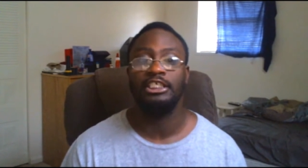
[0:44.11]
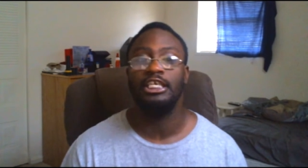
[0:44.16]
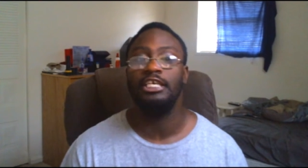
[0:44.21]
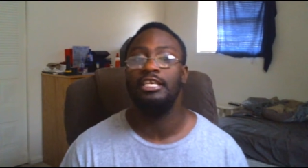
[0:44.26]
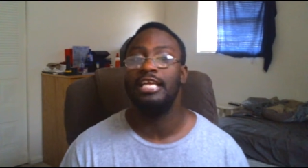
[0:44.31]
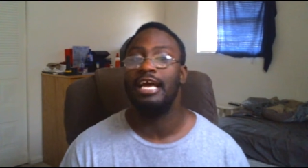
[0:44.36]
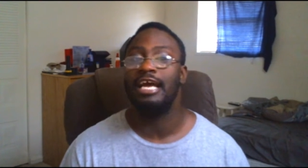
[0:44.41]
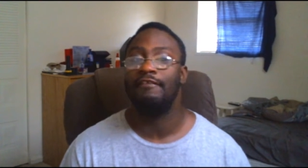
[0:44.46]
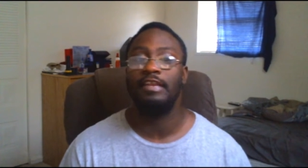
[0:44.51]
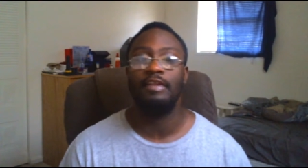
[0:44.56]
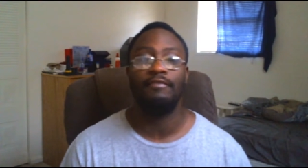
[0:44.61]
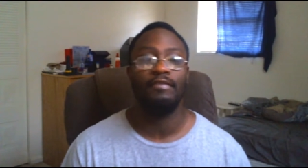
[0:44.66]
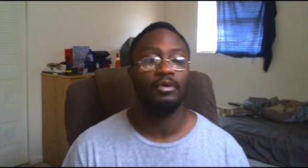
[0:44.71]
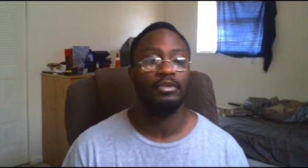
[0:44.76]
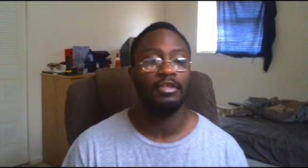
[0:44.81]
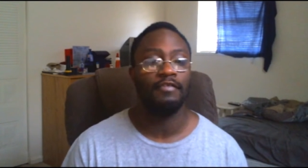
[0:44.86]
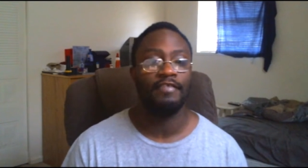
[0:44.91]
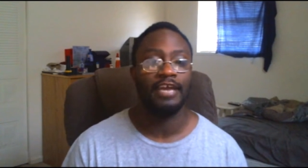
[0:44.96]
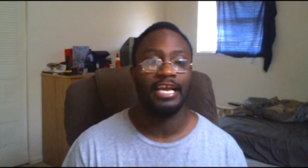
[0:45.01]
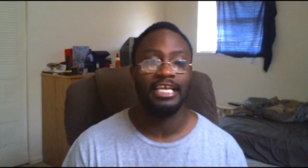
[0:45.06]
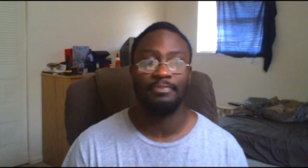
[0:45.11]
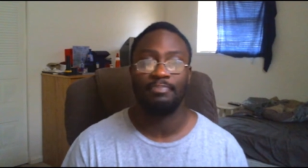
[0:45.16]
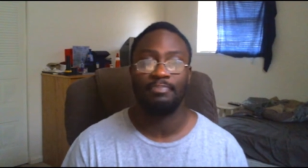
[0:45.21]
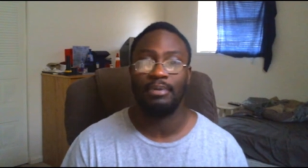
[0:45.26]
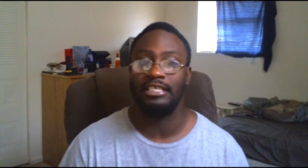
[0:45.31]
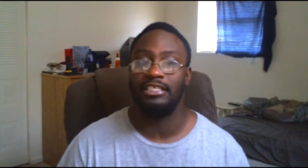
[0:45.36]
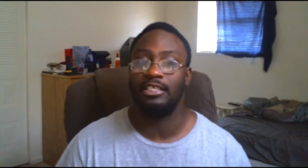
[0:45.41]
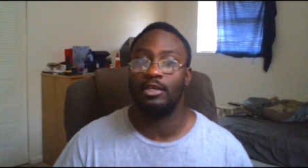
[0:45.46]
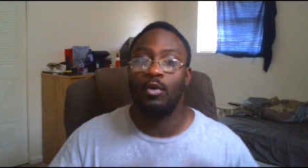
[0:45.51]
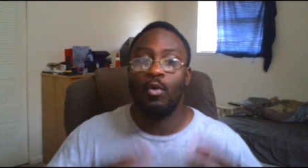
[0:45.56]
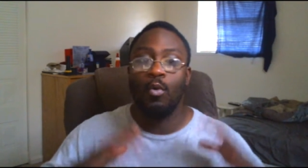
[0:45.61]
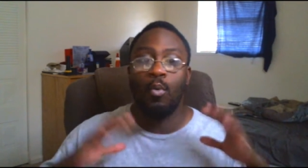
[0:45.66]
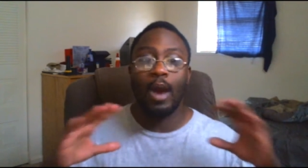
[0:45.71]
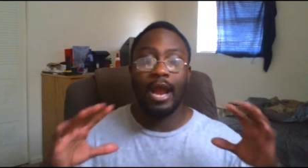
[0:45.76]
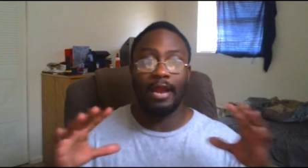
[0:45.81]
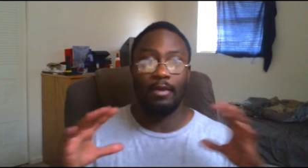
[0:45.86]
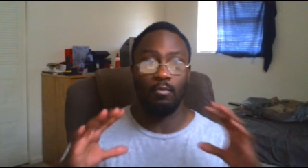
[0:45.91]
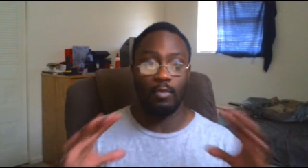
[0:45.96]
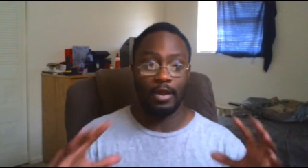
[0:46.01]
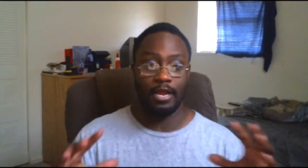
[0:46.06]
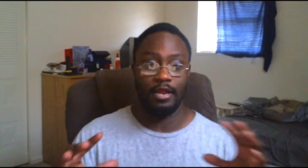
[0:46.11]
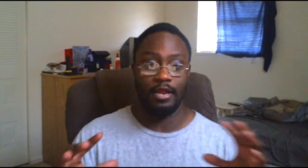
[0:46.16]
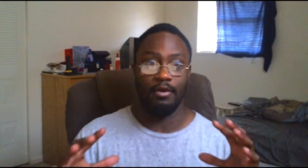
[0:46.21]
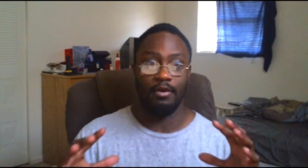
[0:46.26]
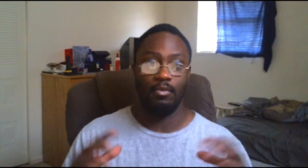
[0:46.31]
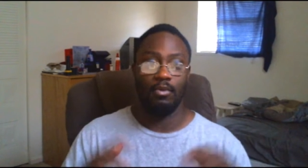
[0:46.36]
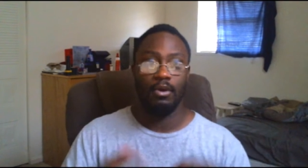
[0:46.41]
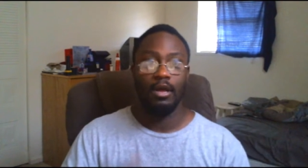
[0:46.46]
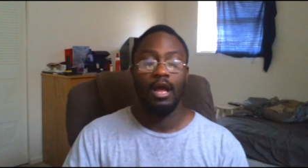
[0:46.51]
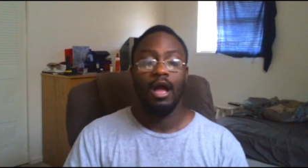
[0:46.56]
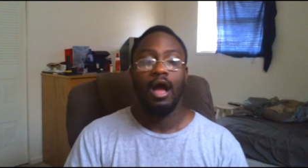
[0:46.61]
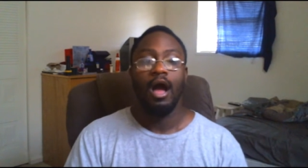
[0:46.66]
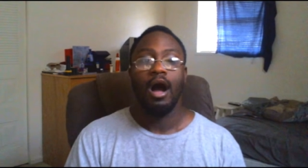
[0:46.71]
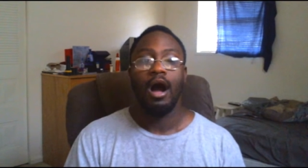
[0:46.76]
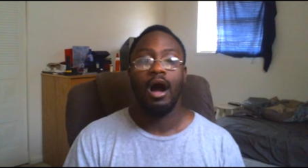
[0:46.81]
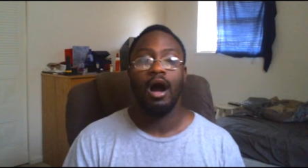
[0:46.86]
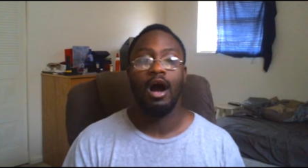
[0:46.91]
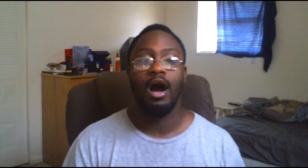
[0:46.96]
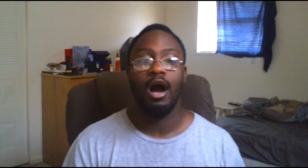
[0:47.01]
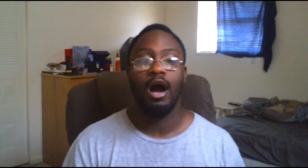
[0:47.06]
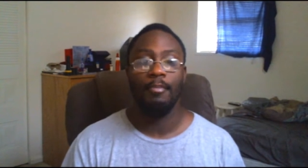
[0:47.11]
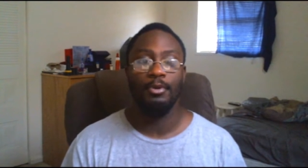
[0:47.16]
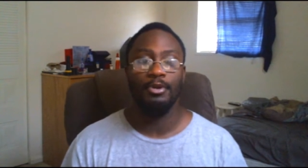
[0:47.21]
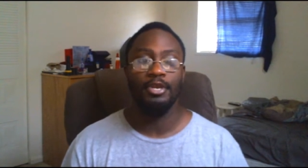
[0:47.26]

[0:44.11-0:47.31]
she definitely wrote the fast-paced quite well.